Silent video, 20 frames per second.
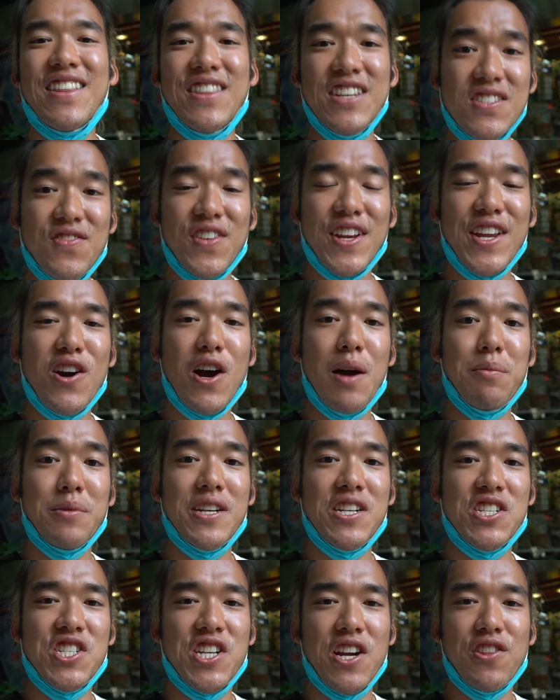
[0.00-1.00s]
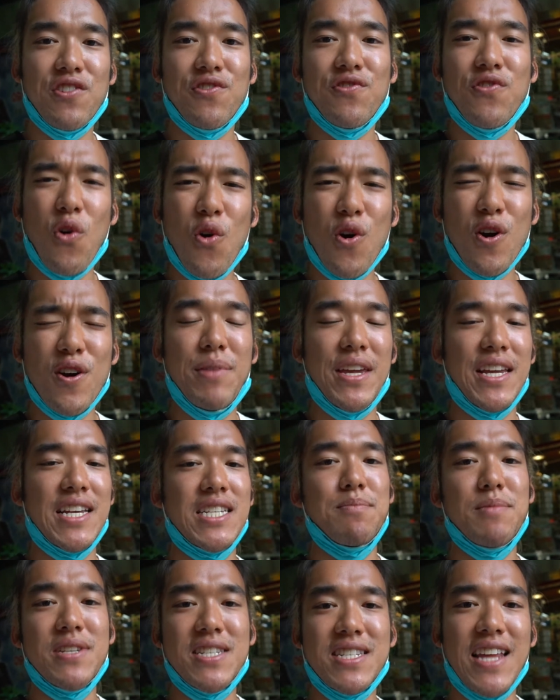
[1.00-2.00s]
this video, I'm going to share the 4
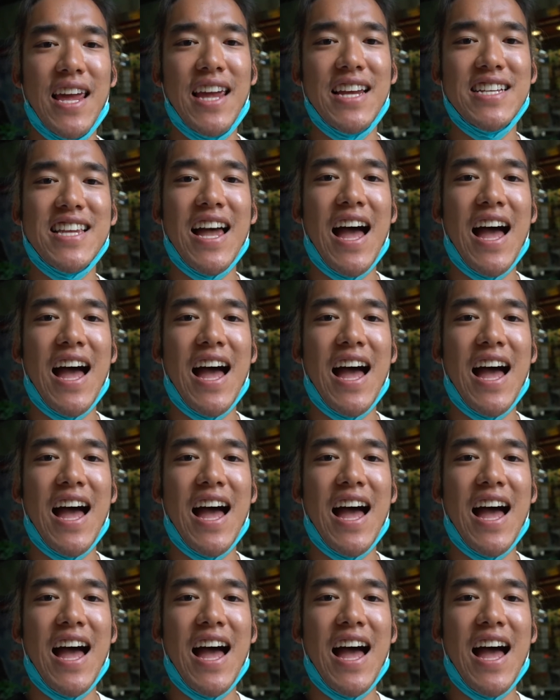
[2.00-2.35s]
biggest mistakes